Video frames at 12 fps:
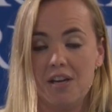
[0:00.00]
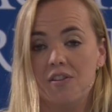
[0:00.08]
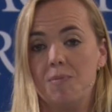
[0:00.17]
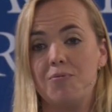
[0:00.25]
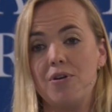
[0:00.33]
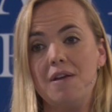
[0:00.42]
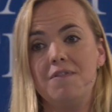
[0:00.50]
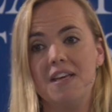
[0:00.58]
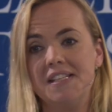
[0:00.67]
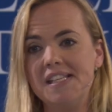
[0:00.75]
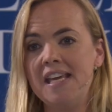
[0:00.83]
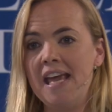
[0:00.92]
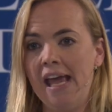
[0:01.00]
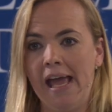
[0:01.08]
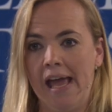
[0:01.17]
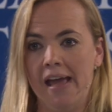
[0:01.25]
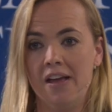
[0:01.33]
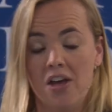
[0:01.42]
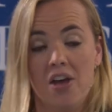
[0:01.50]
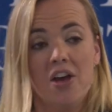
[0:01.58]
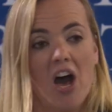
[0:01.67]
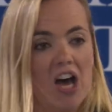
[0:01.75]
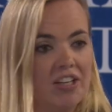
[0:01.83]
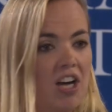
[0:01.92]
The previous year,
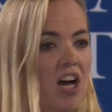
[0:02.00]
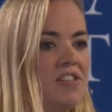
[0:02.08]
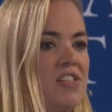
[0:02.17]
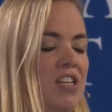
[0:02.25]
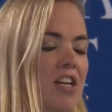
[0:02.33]
her cousin